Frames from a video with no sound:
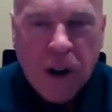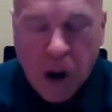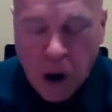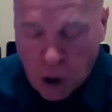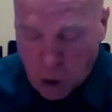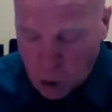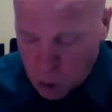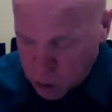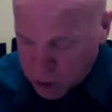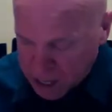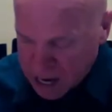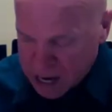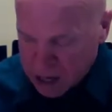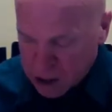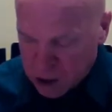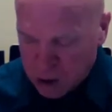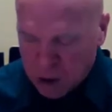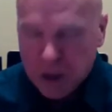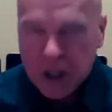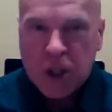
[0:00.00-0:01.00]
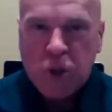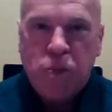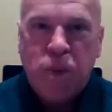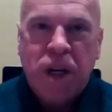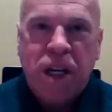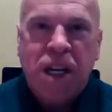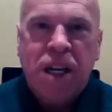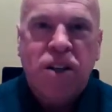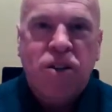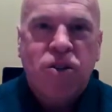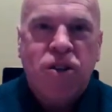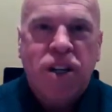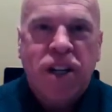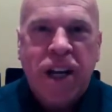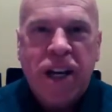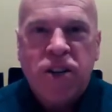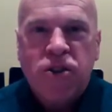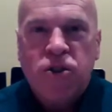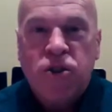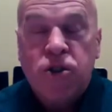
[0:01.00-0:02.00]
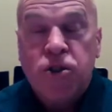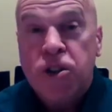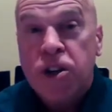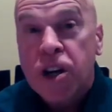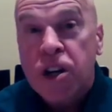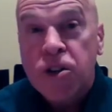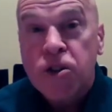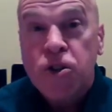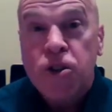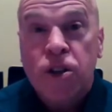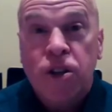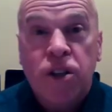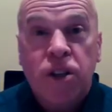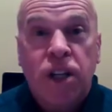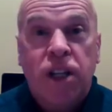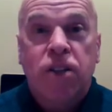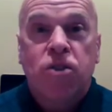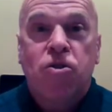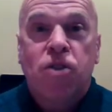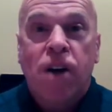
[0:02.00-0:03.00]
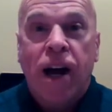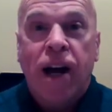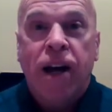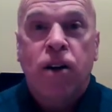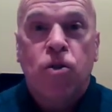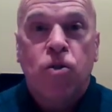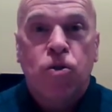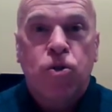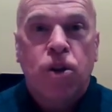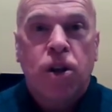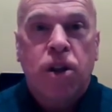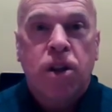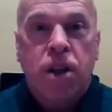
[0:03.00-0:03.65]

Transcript: Okay, so let's begin today's discussion entitled